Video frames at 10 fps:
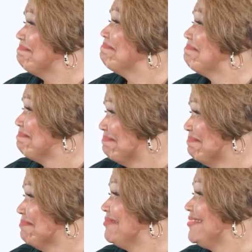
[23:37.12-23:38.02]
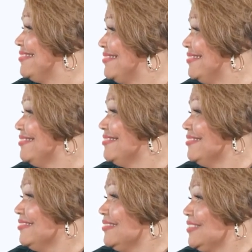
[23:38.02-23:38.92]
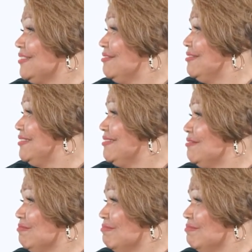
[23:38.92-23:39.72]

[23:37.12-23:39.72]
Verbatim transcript: and so I was like, I didn't know anything about a